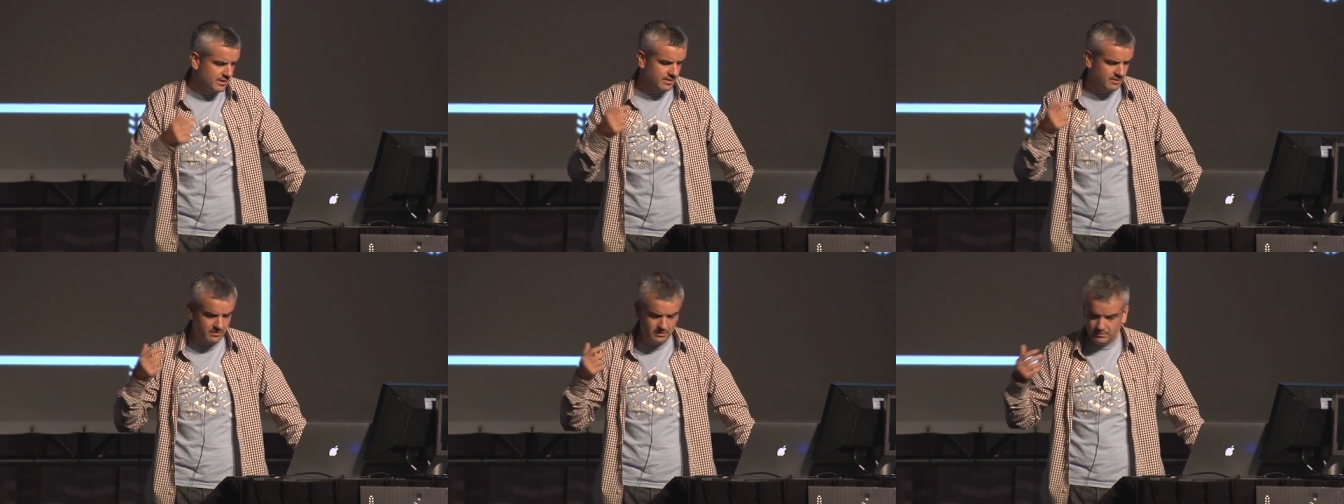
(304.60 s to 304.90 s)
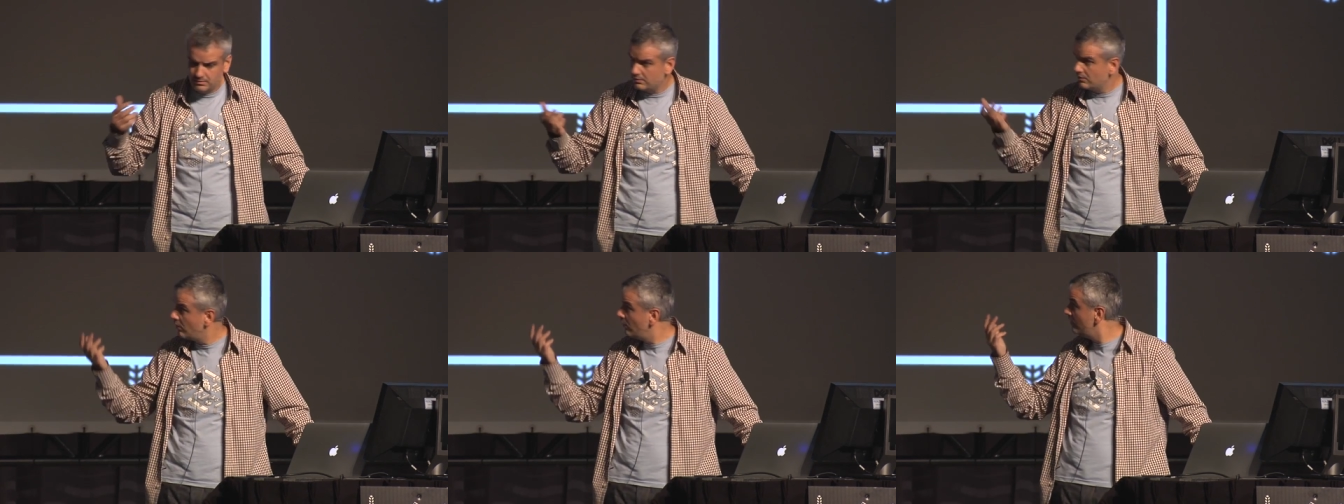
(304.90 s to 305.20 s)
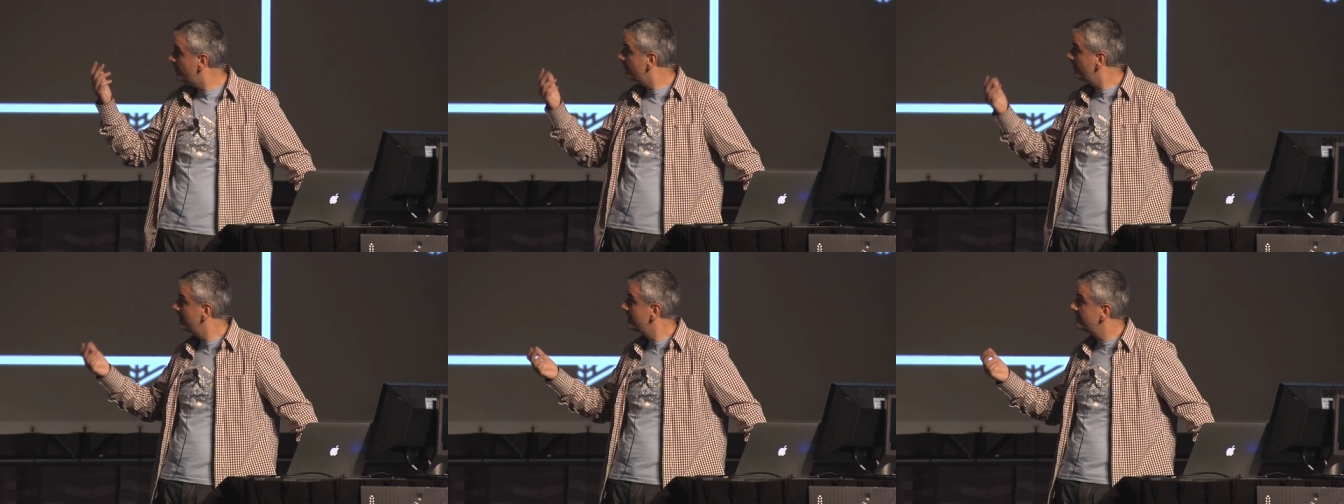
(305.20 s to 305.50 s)
And
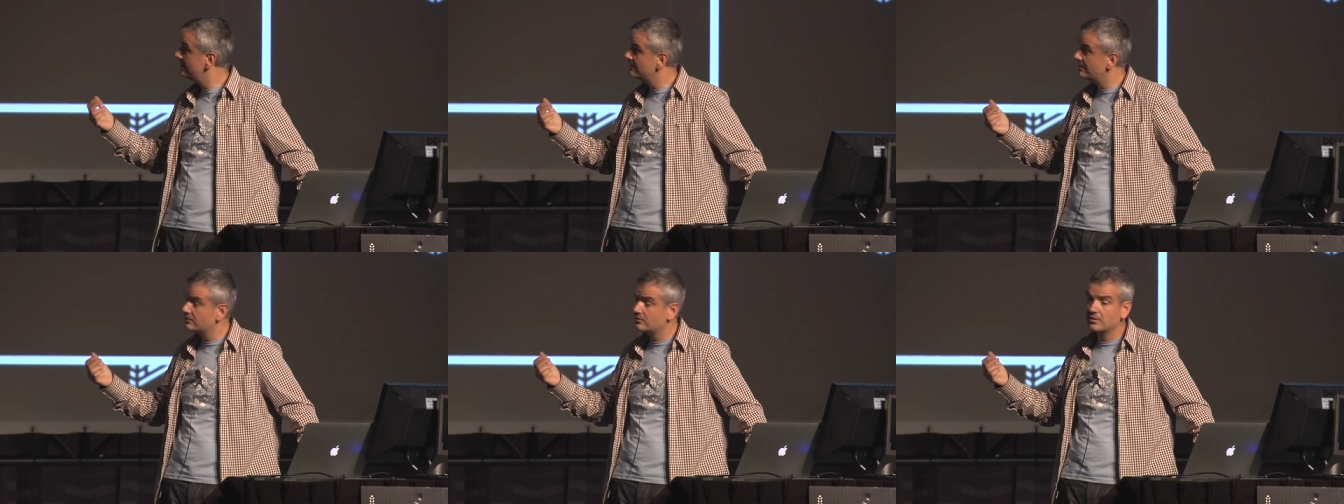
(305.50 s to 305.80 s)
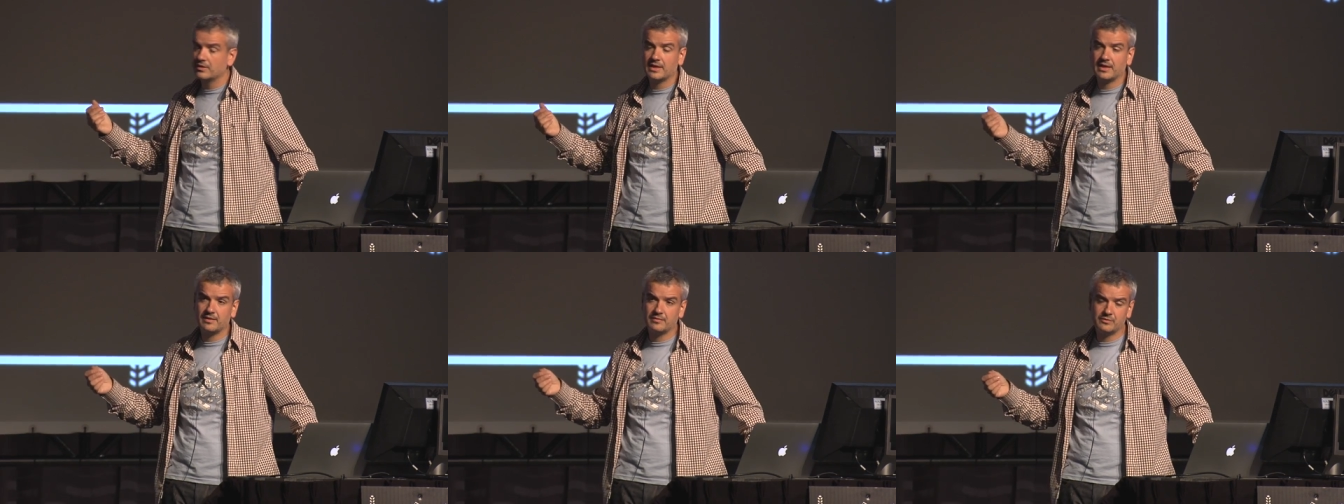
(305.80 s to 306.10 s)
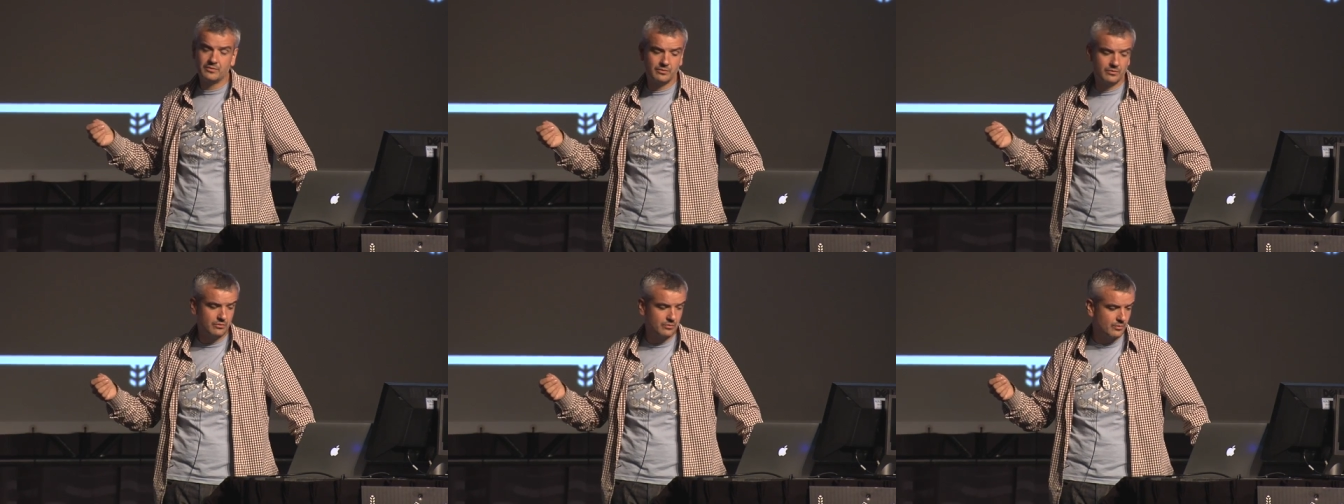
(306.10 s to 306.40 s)
hopefully this is going to
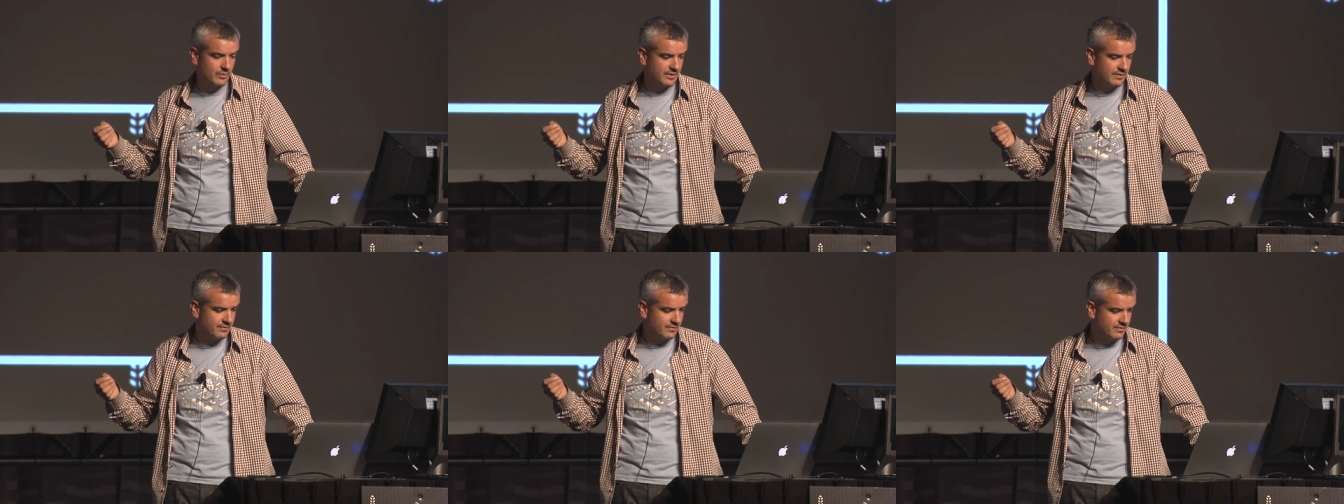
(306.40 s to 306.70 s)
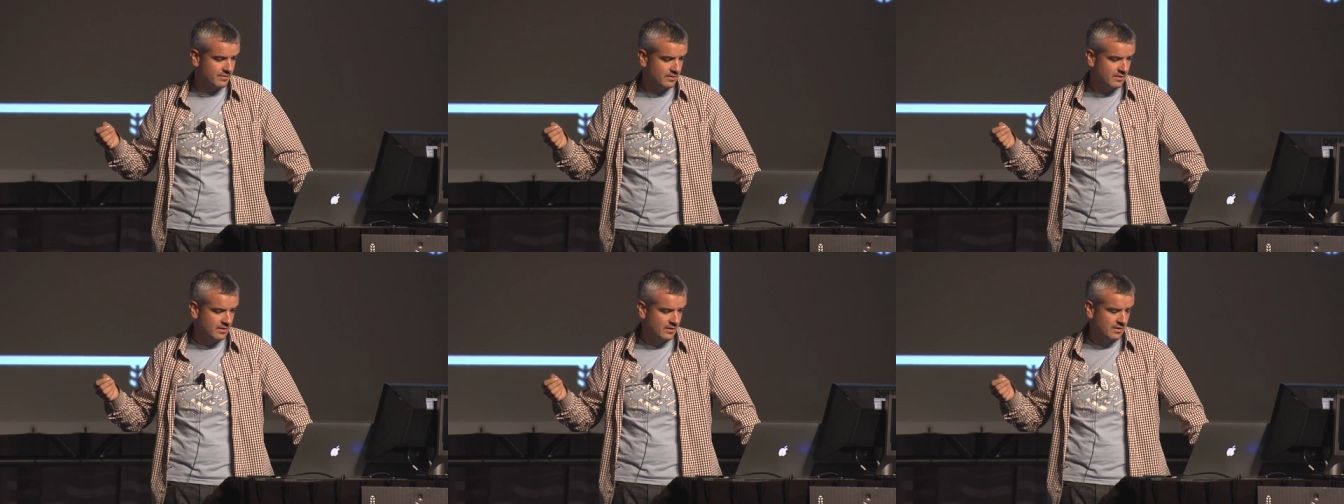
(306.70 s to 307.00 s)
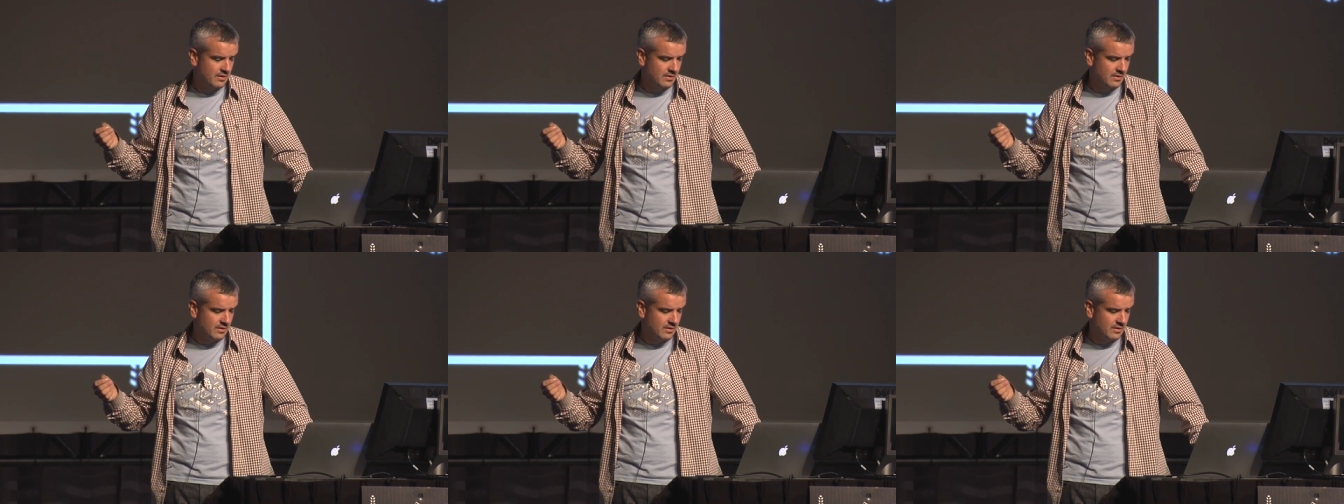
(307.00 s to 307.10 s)
have to do with,